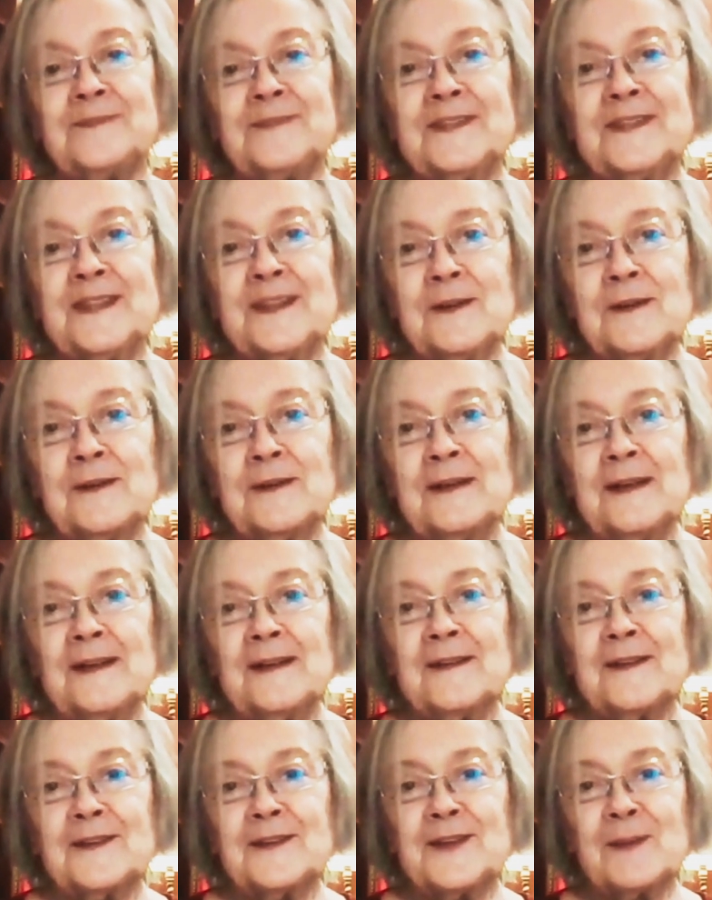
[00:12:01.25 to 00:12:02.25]
So
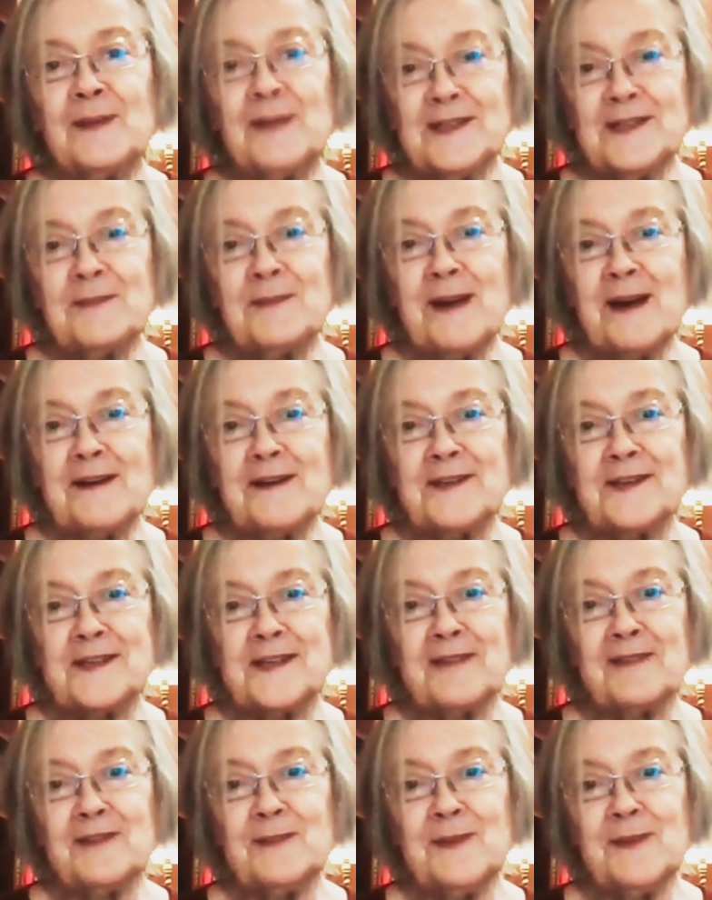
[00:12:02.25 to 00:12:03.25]
the trouble is the
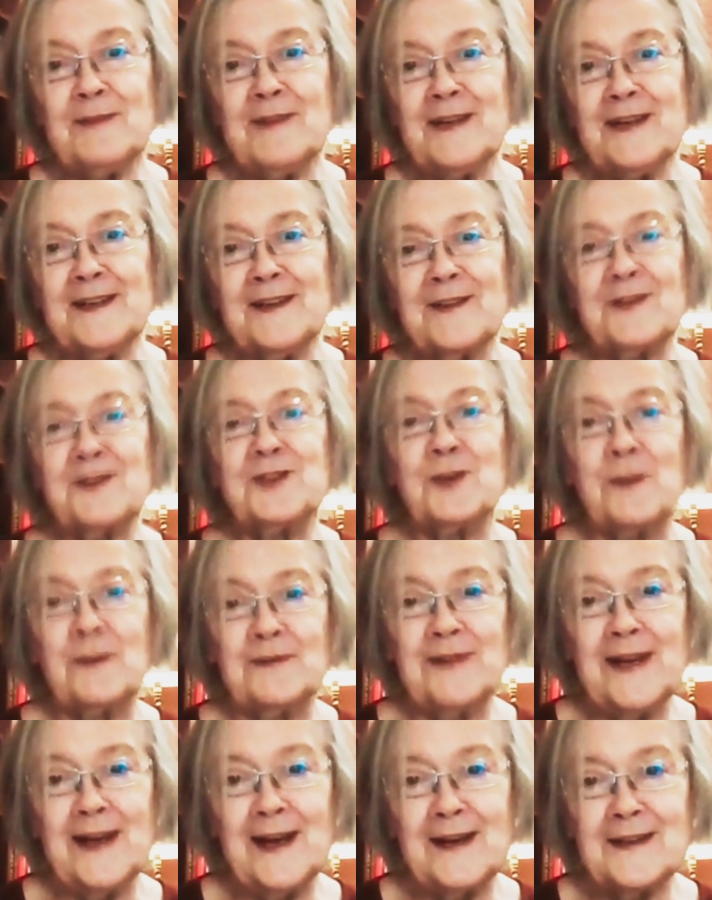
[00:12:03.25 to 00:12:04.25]
barristers have to be ready at the drop
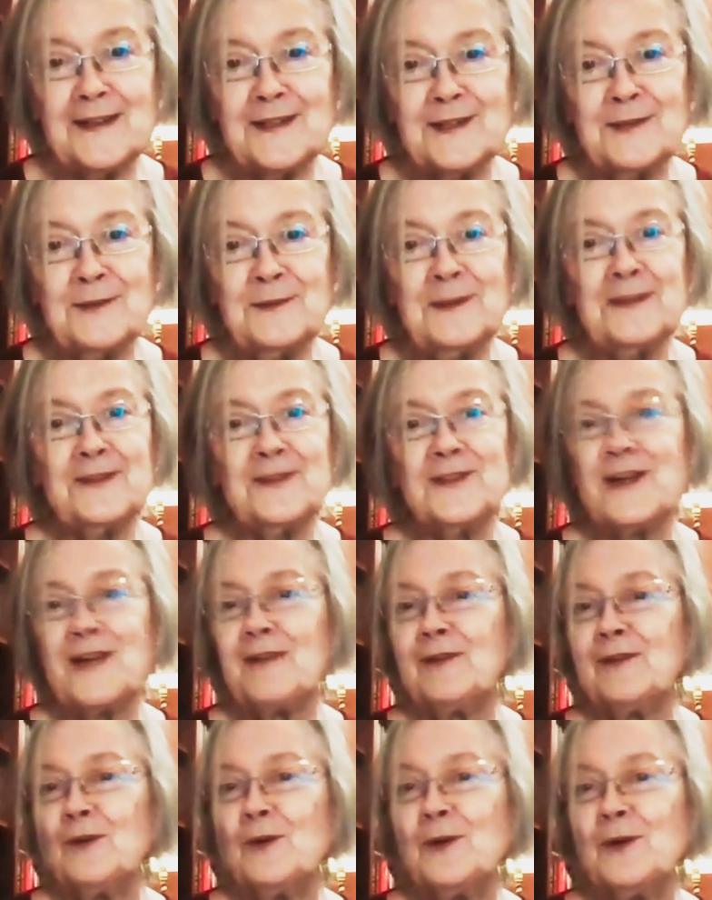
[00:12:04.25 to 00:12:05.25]
of a hat to
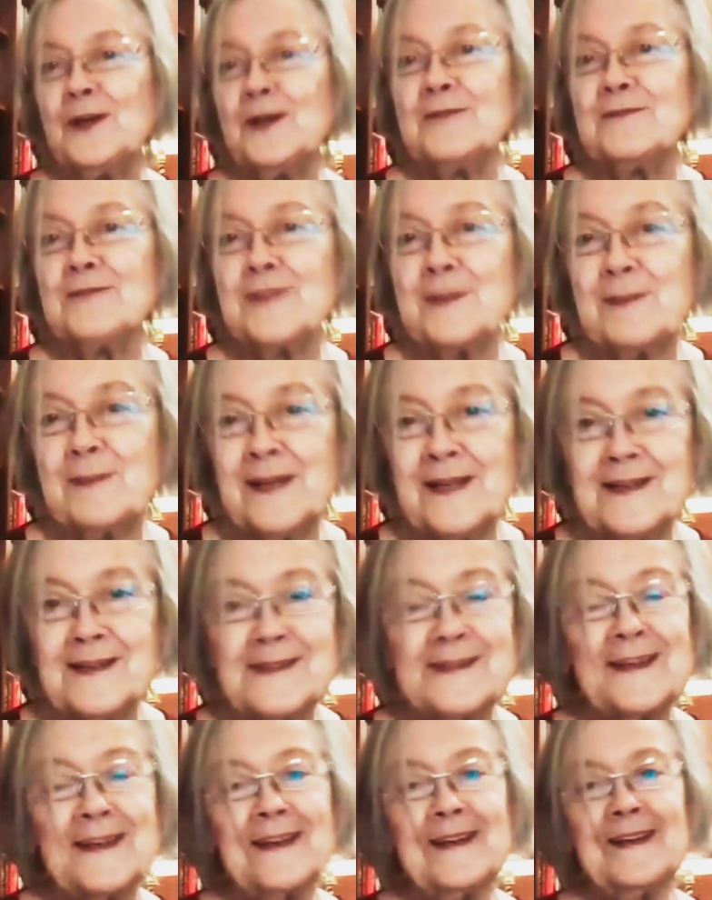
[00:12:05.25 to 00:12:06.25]
travel all over the
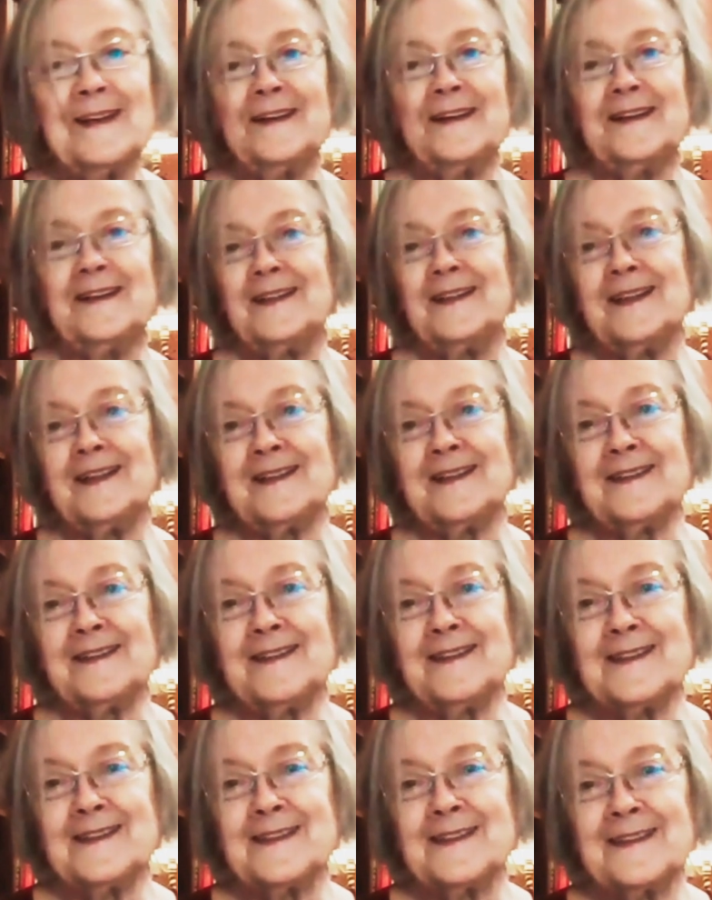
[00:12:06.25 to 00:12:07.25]
place
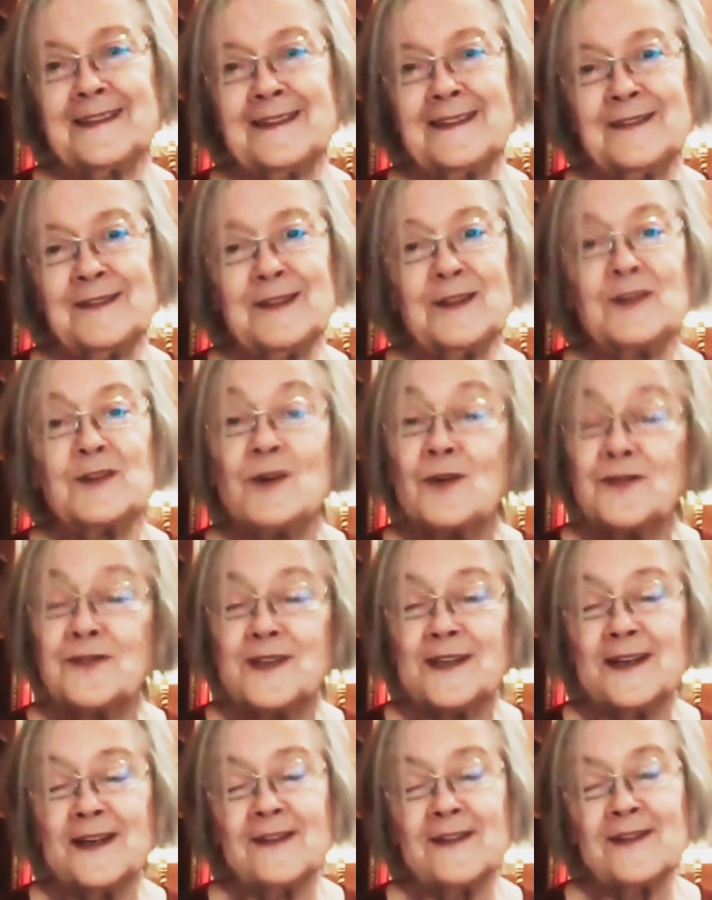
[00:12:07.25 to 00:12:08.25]
and
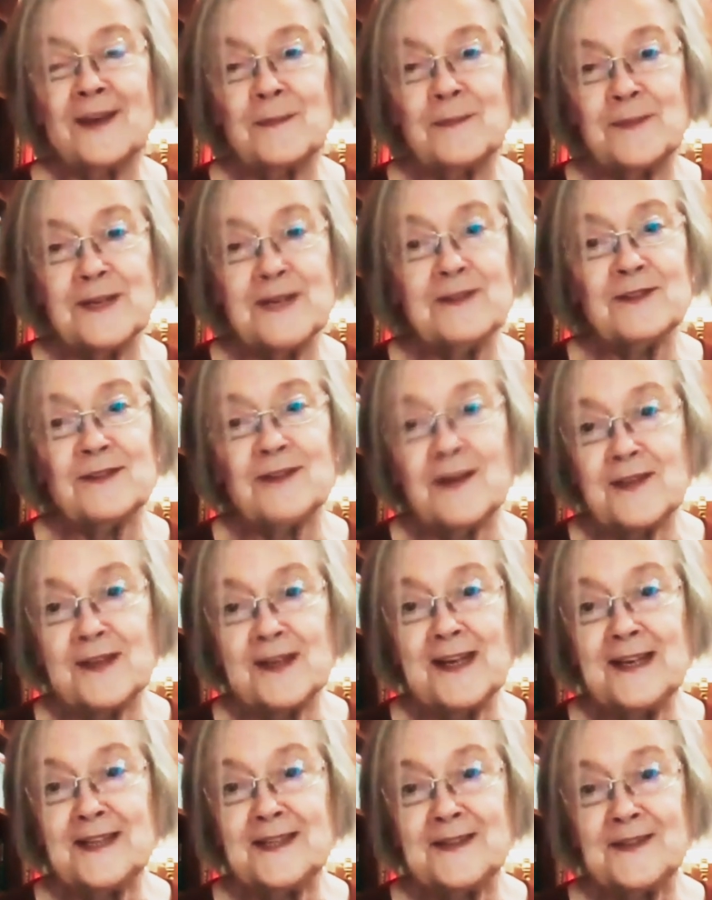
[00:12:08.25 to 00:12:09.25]
often get their briefs rather
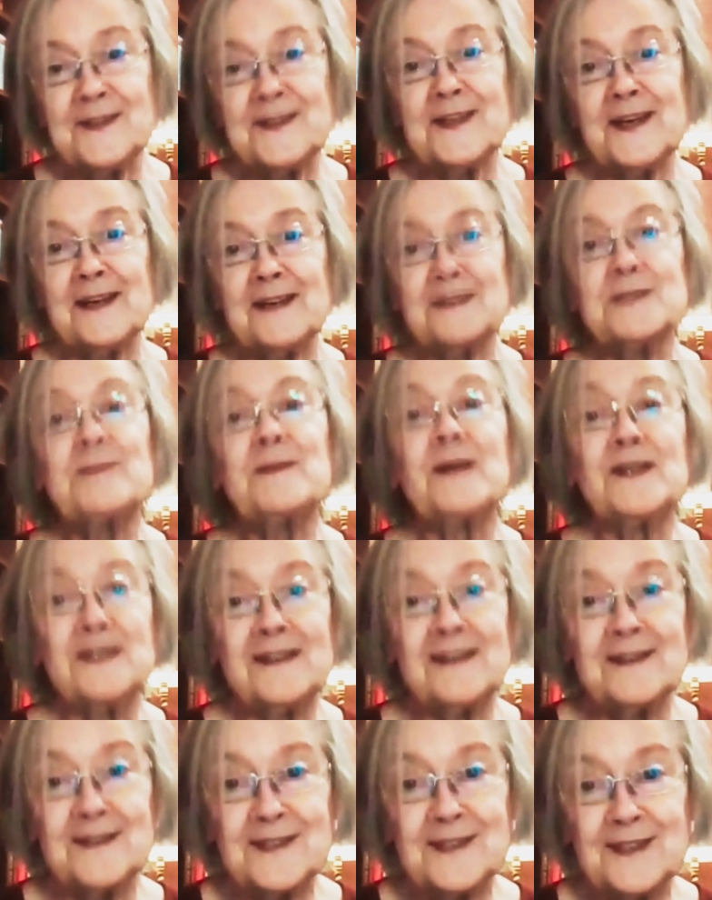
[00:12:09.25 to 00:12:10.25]
late in the day,
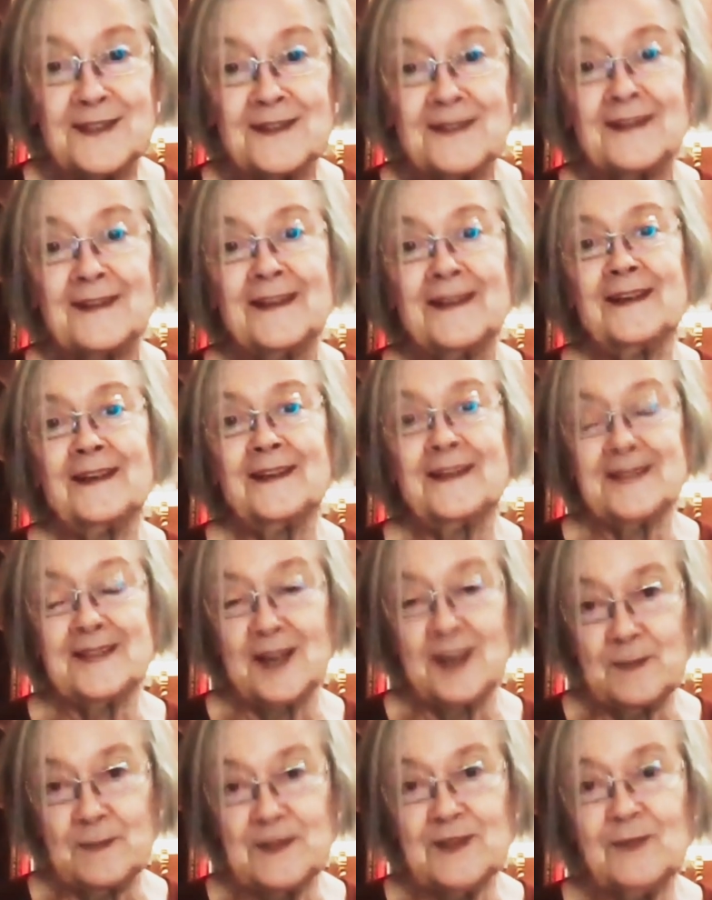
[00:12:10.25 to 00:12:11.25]
especially in certain
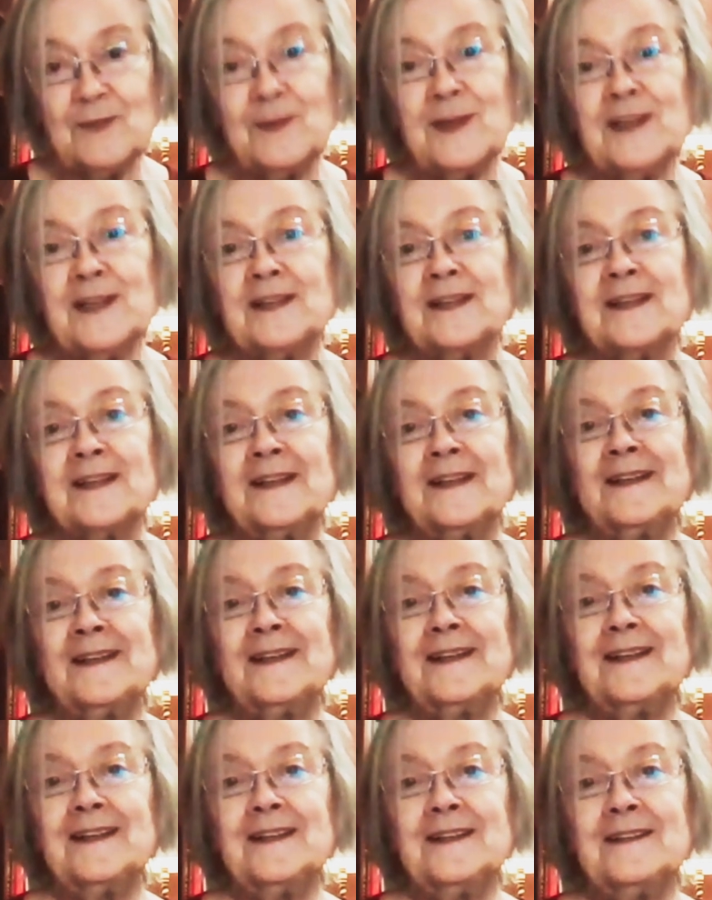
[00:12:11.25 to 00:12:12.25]
types of work.
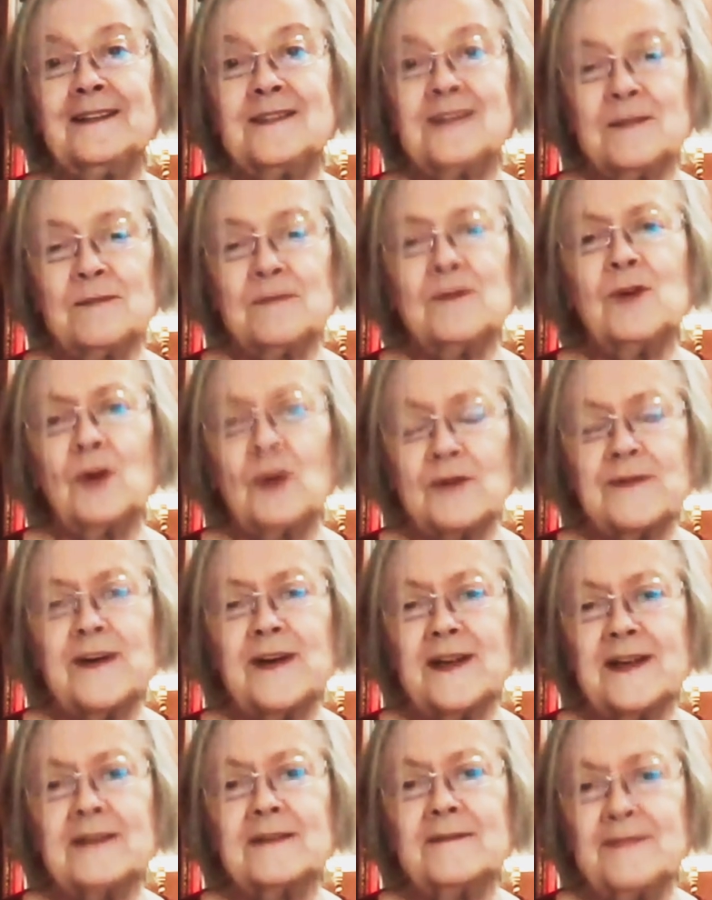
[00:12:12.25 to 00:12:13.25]
So not
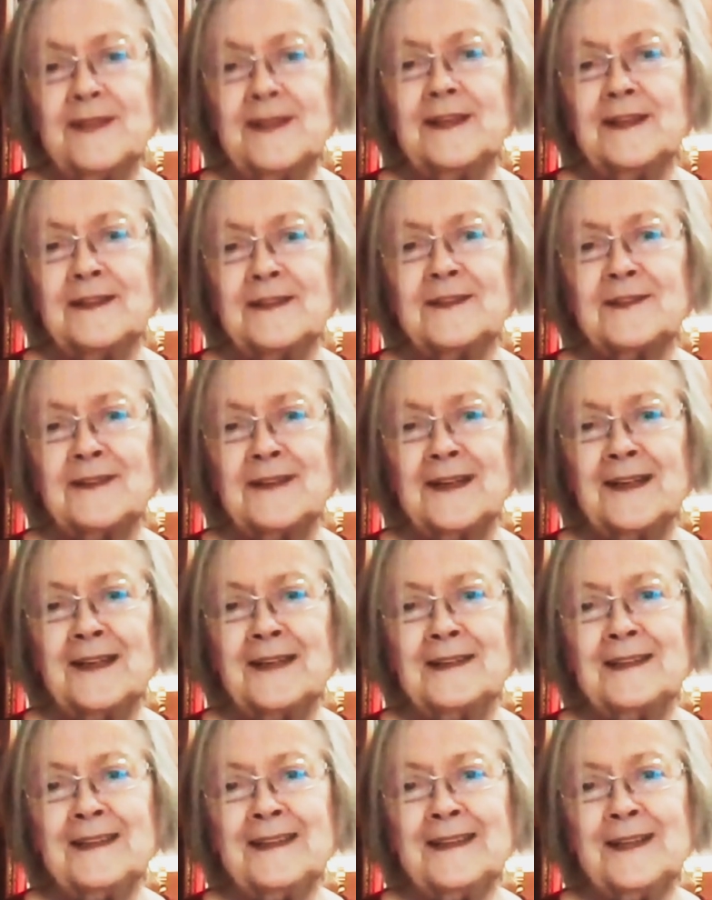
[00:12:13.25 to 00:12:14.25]
very convenient, really.